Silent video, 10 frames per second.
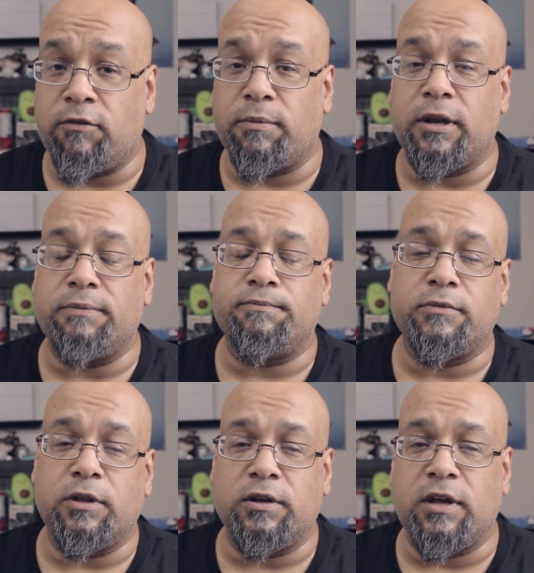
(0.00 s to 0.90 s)
Hey everybody,
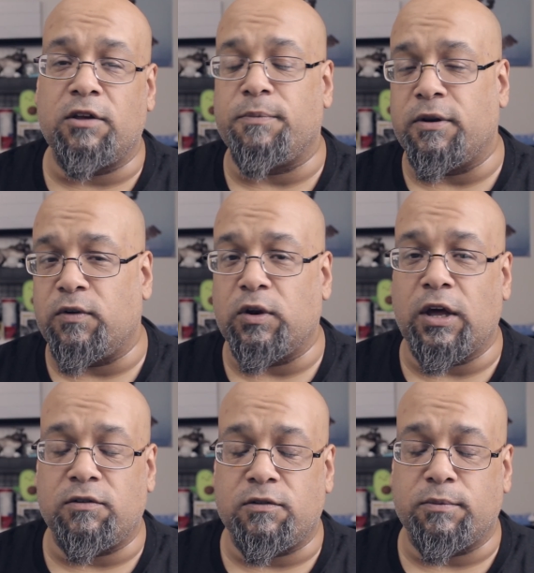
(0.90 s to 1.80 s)
you can tell it's been a
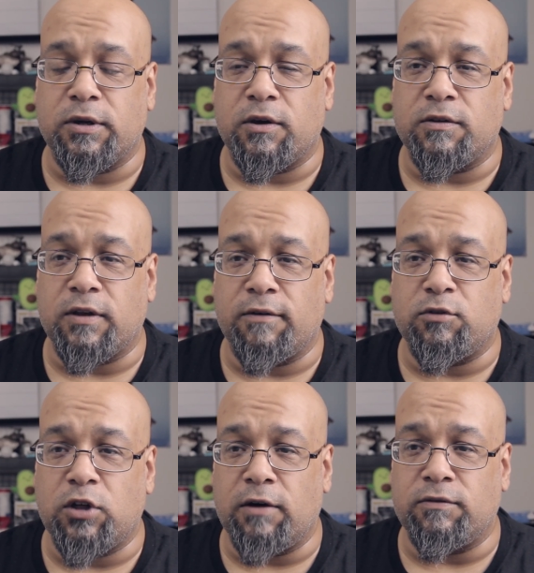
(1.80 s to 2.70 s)
few days because
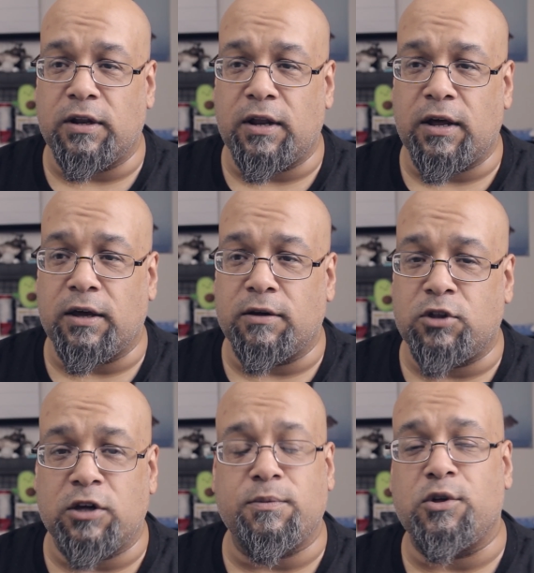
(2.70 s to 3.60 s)
I've shaved and
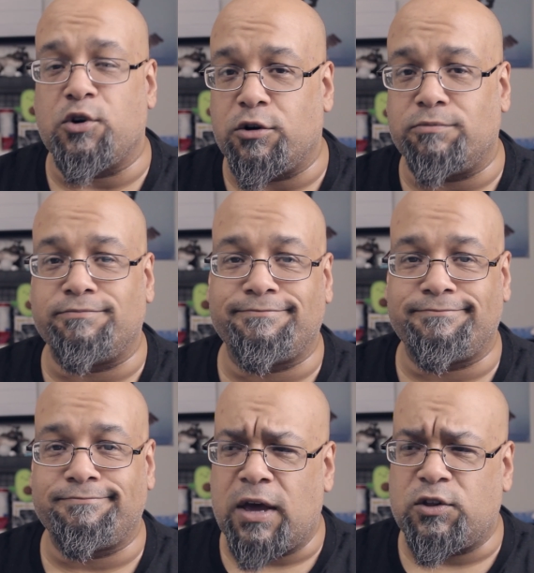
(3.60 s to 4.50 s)
I changed my shirt.
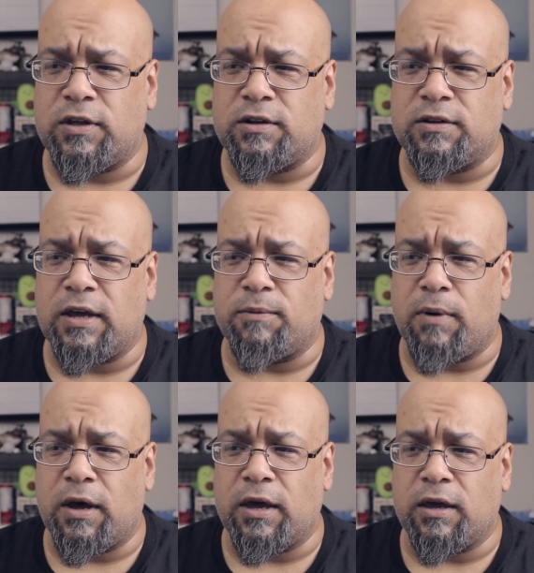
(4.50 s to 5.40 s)
So I actually had to
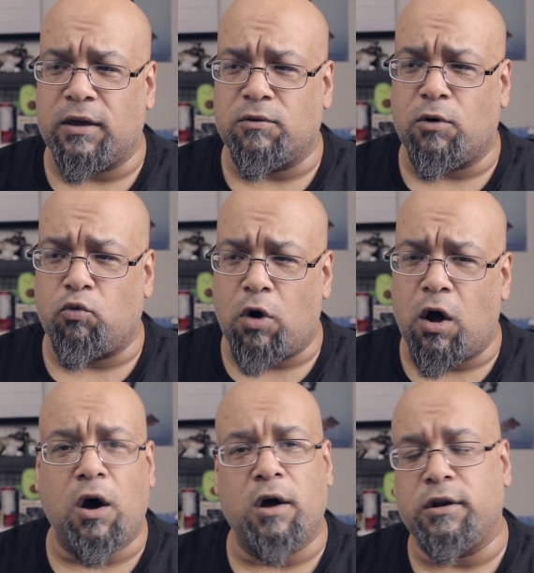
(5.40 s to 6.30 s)
take my
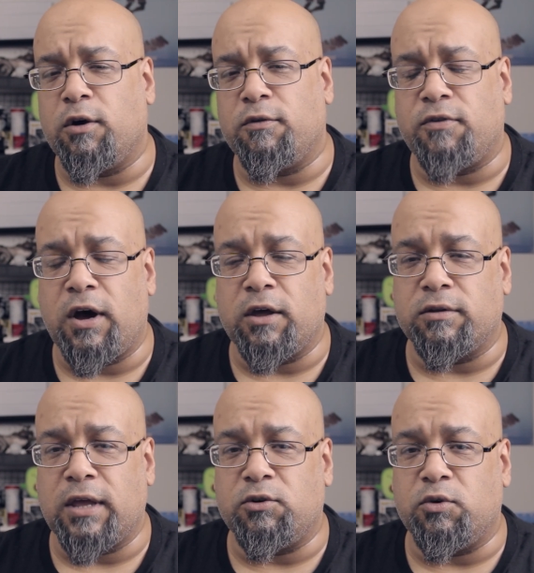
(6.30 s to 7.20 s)
raw audio
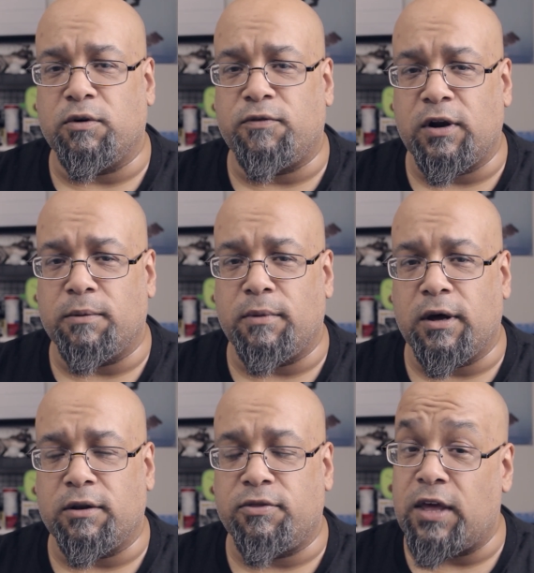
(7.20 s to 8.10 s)
file down to a friend of
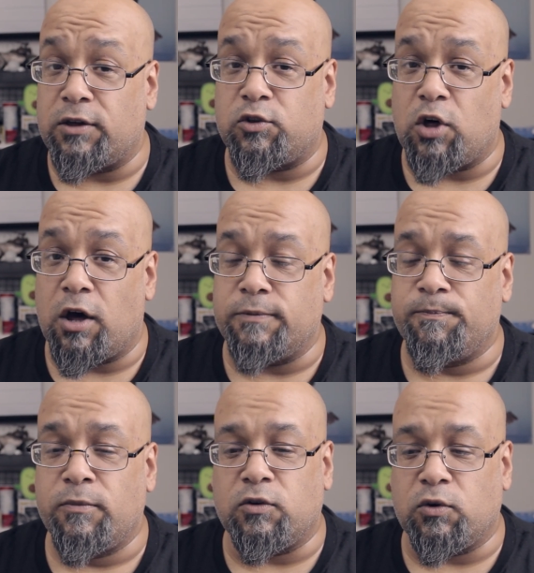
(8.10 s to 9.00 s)
mine, thanks
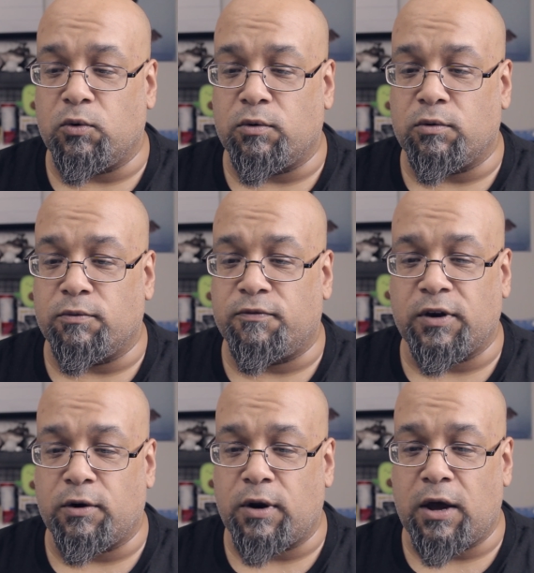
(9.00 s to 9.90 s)
John, to
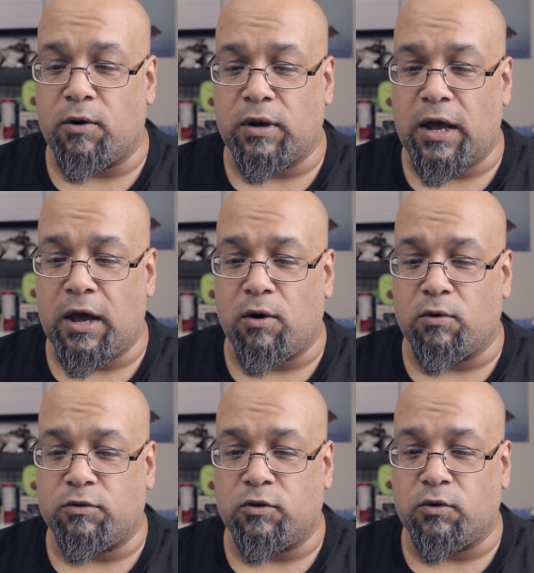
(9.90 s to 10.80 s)
figure out
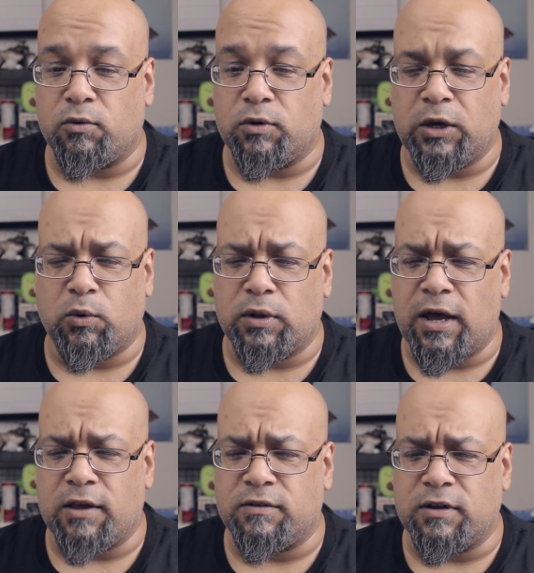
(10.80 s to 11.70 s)
how to
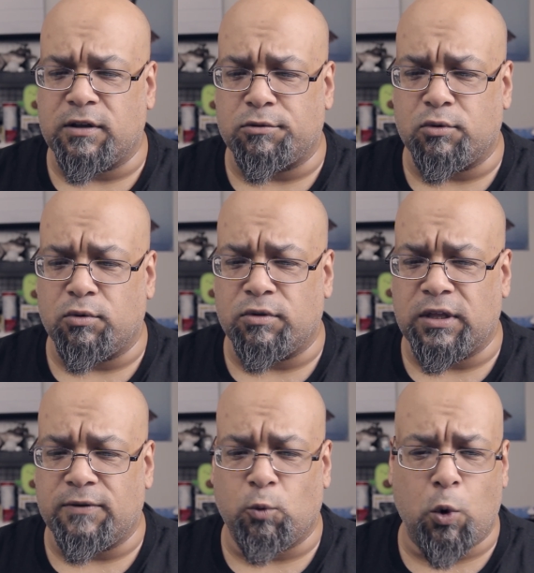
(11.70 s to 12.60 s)
equalize it through
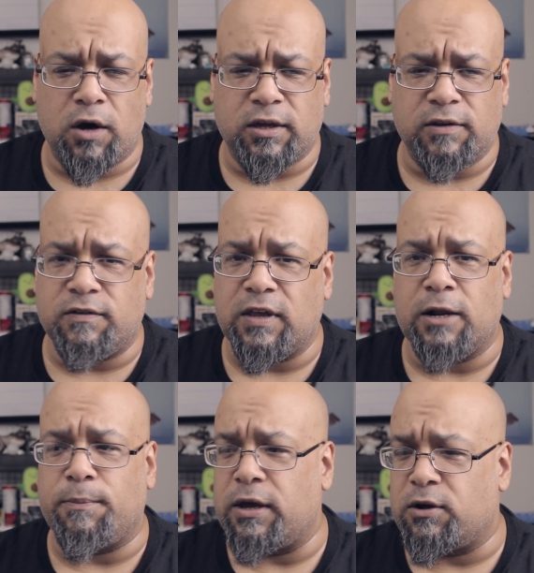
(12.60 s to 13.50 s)
the wonky
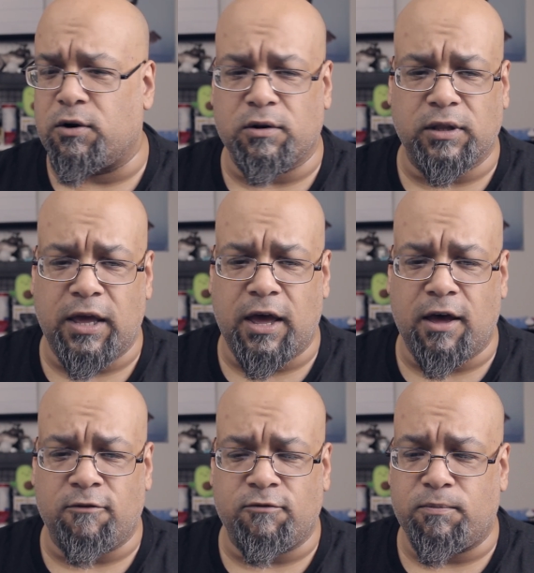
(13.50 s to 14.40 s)
setup I currently
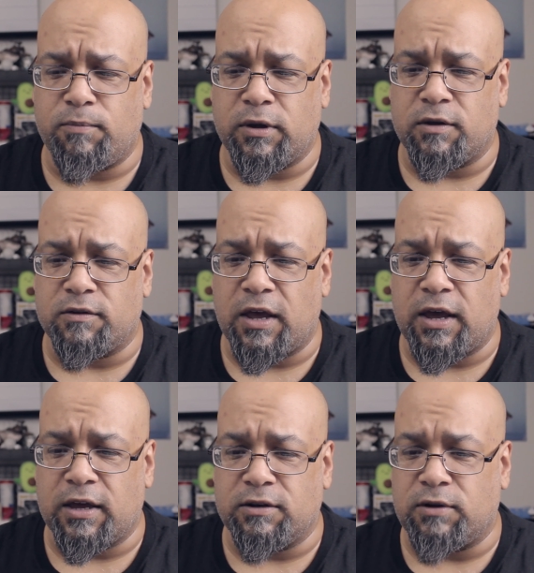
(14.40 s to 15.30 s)
have because
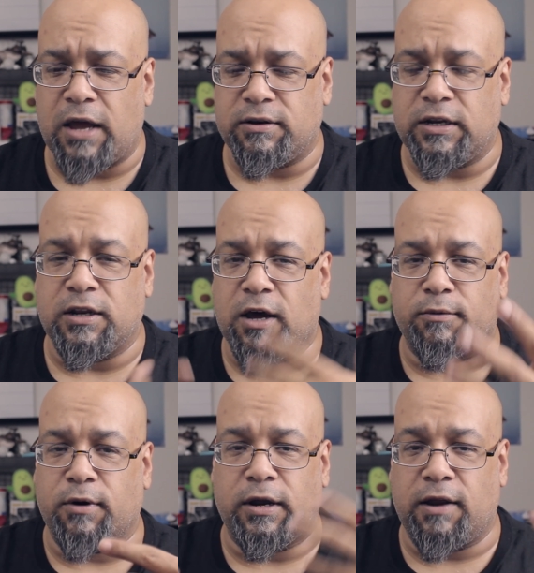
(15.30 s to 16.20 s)
I need
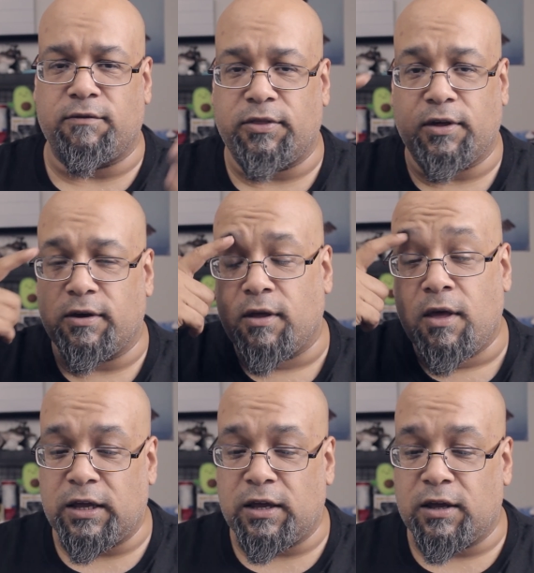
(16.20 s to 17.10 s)
to upgrade everything.
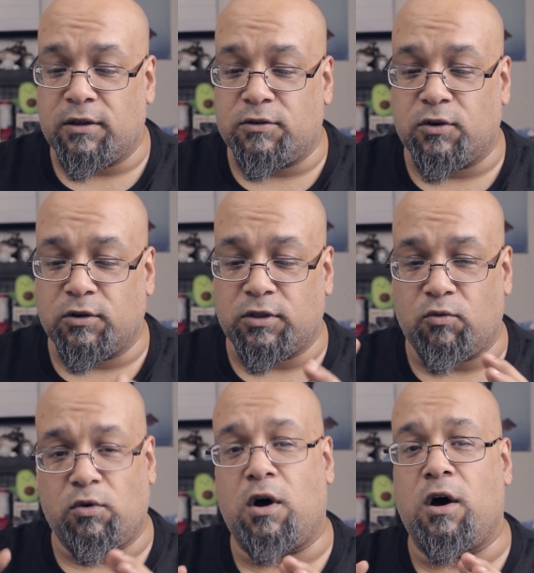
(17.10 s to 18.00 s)
He took
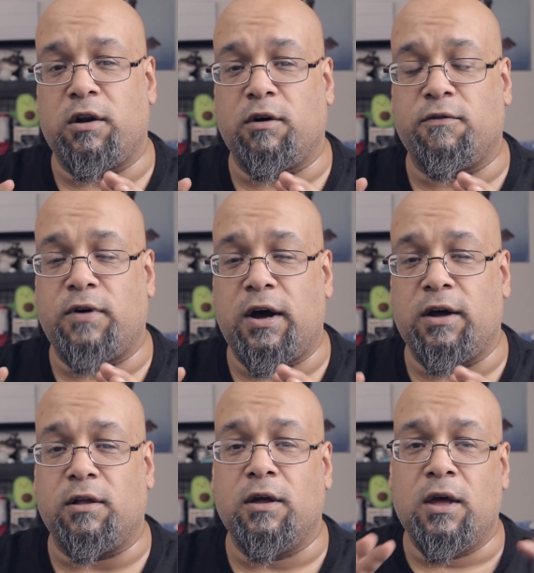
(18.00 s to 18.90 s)
the raw audio
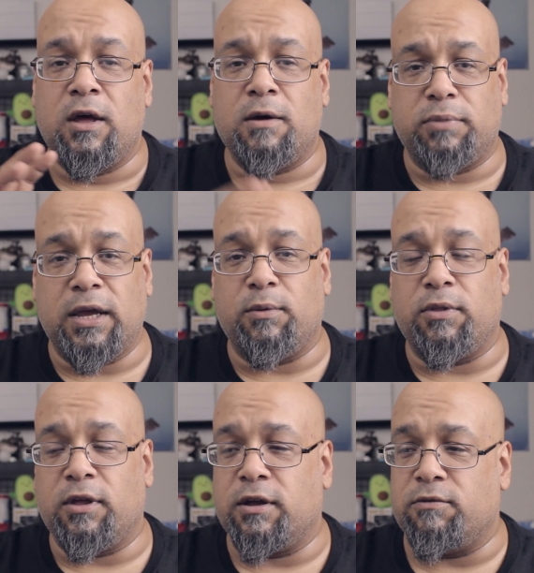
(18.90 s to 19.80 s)
file, played
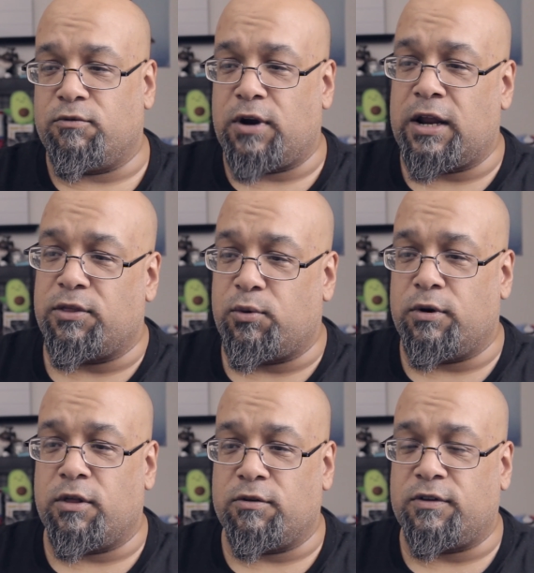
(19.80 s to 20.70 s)
with it, ran it
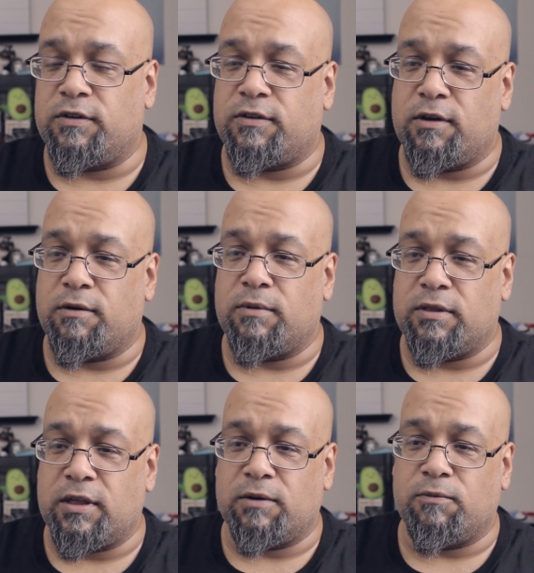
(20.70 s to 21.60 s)
through another
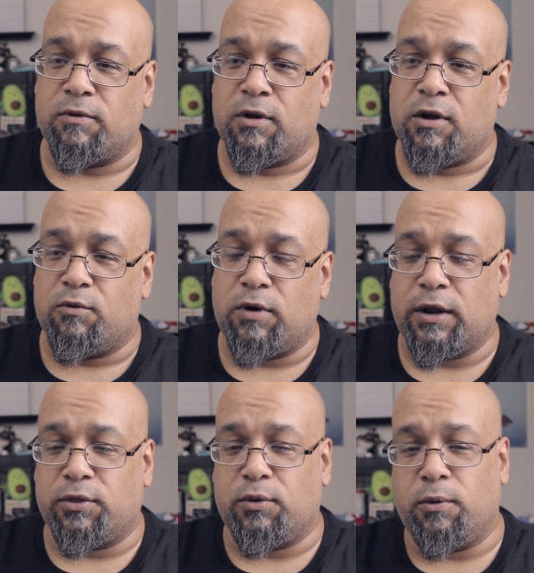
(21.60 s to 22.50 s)
system, and then
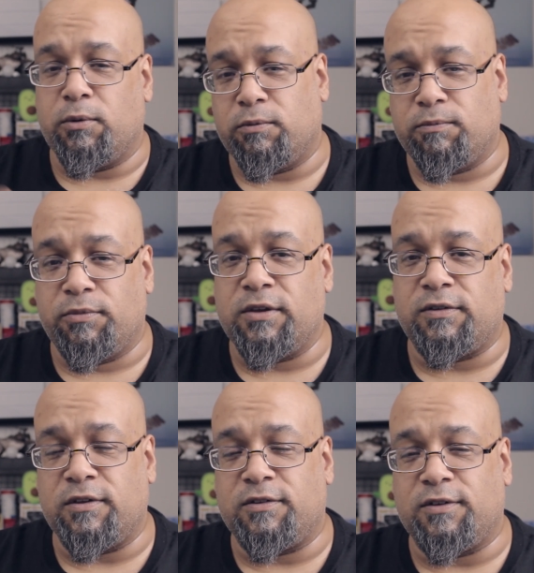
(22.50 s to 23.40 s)
ran it through
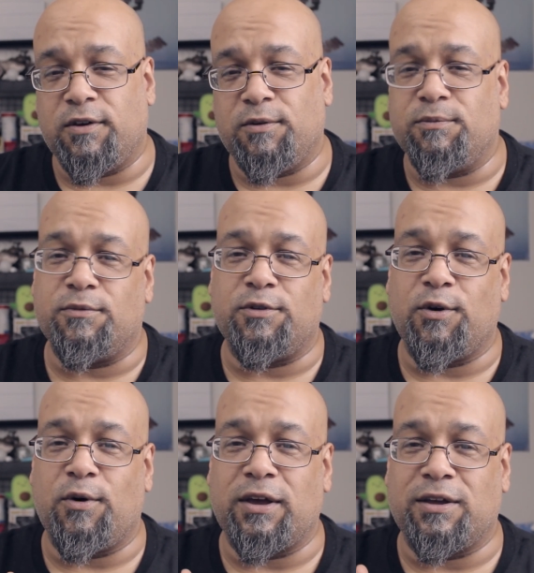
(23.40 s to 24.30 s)
this system
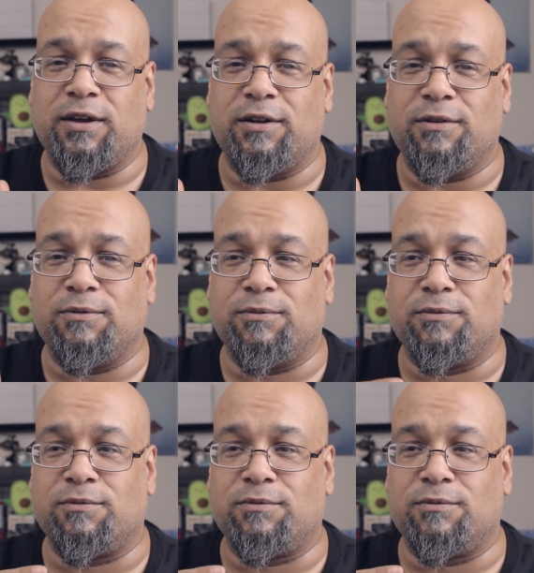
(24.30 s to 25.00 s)
so I could